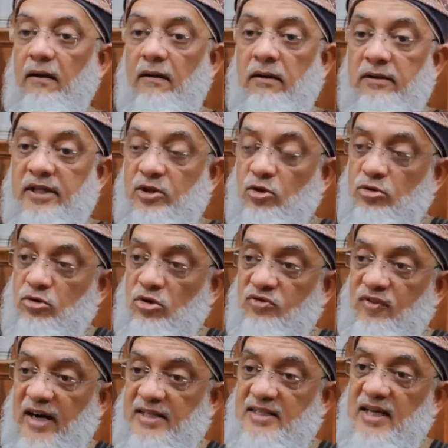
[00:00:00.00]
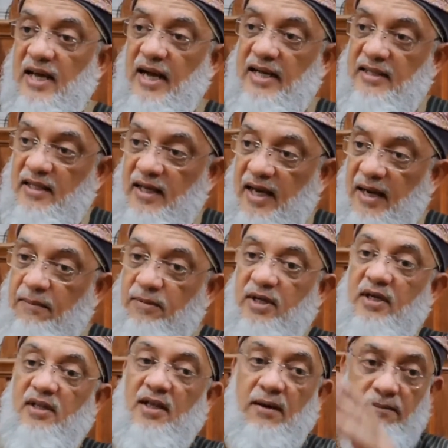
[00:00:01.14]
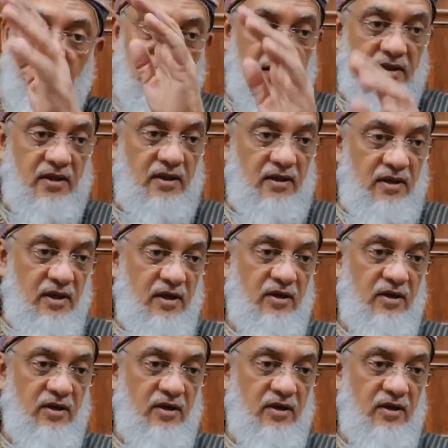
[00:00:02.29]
They took those vats and they emptied them in the